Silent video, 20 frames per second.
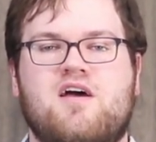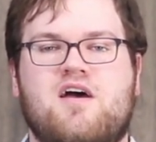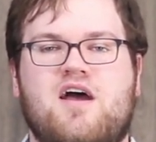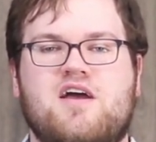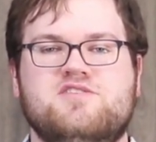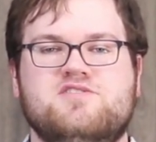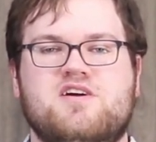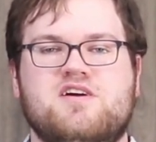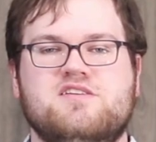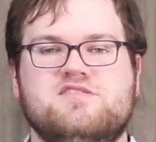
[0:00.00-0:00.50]

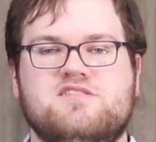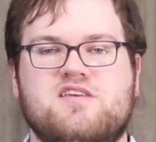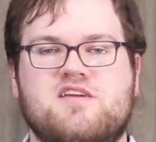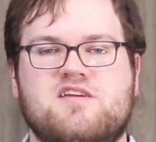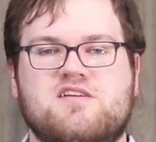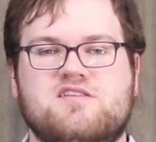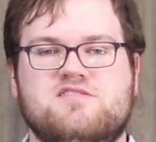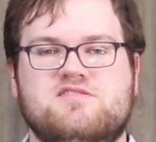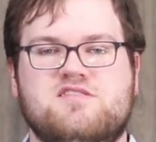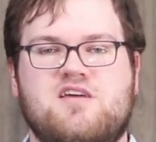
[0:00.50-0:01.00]
I try
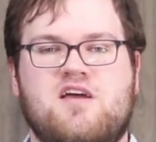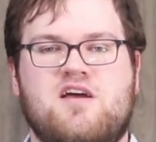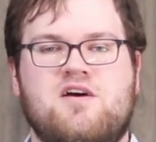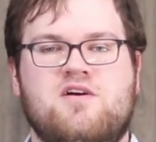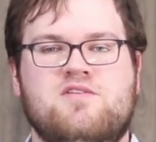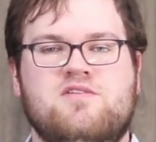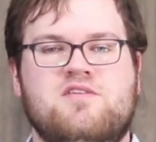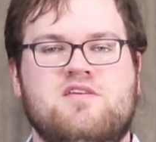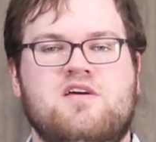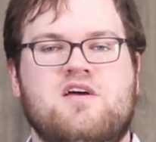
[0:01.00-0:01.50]
saying a
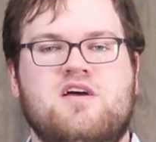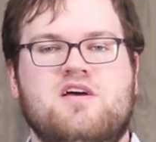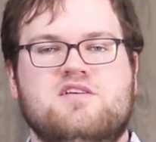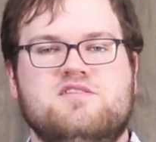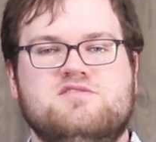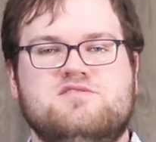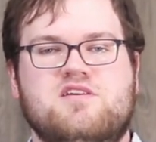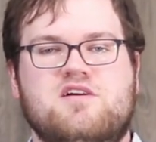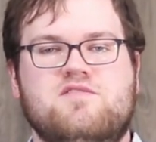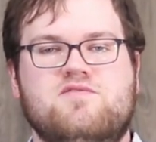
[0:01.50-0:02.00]
sound
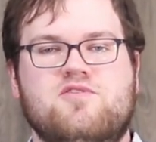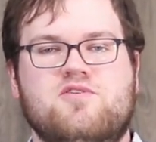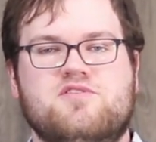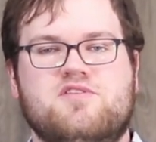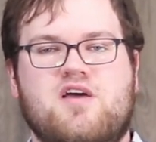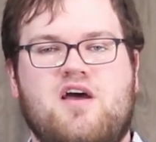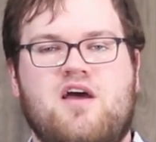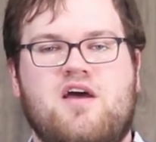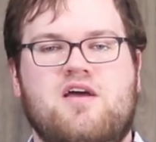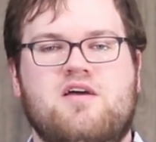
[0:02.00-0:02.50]
several
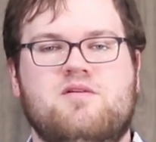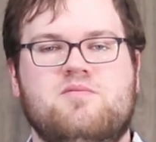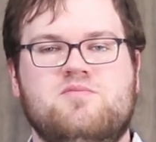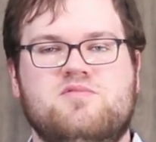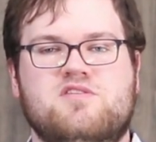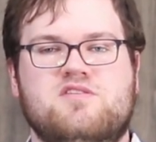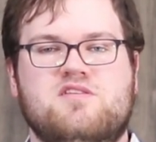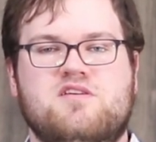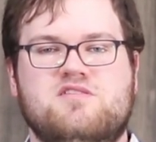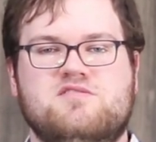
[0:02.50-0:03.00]

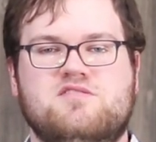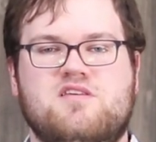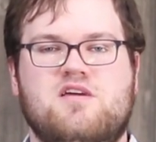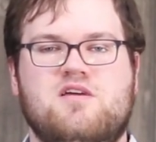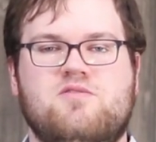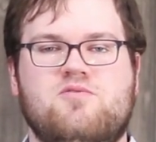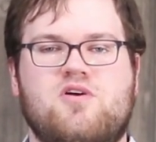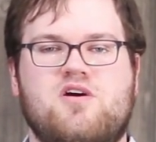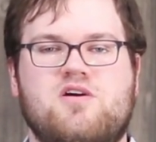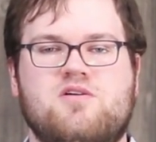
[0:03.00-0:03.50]
times, and they
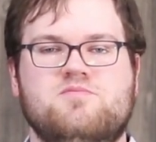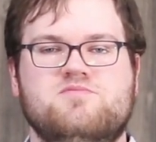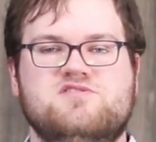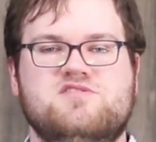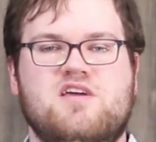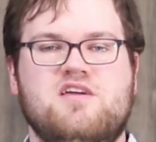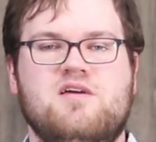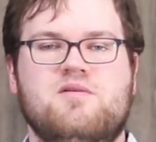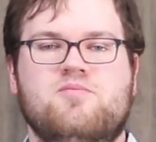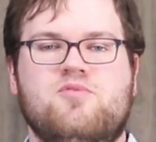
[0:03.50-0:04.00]
say, well,
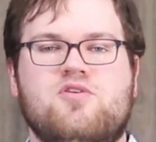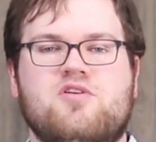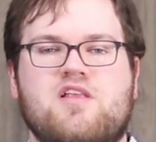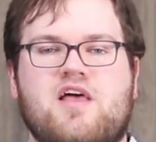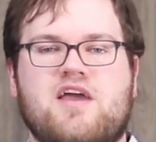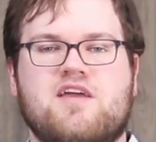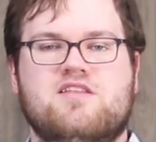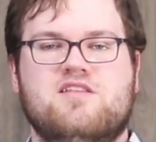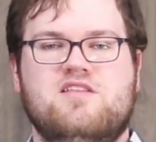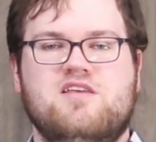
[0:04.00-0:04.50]
say it more
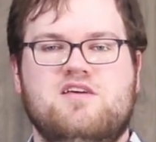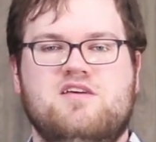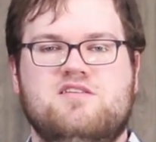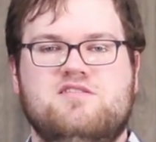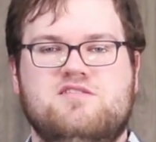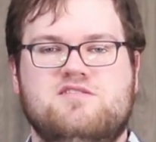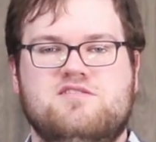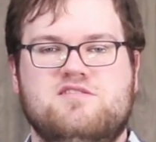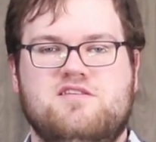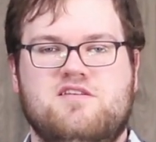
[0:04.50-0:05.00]
like
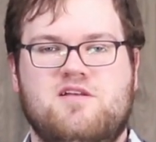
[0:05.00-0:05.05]
this.